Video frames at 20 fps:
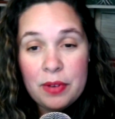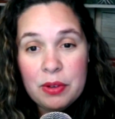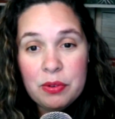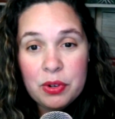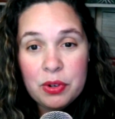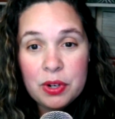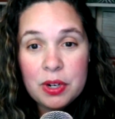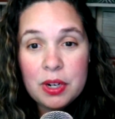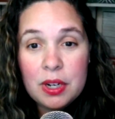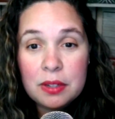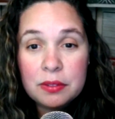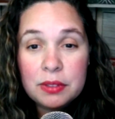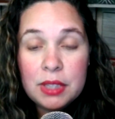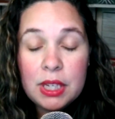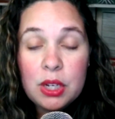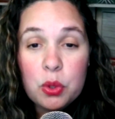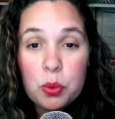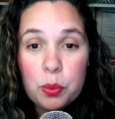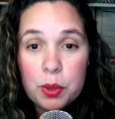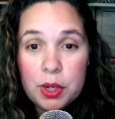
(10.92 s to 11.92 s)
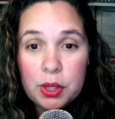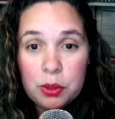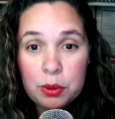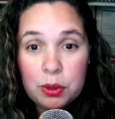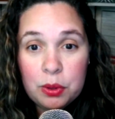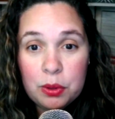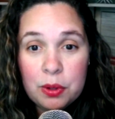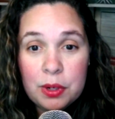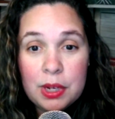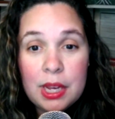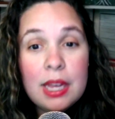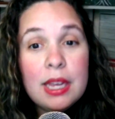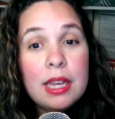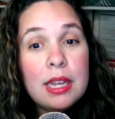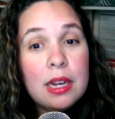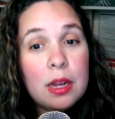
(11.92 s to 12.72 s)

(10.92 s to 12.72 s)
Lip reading: founder of Descubre Tu Historia,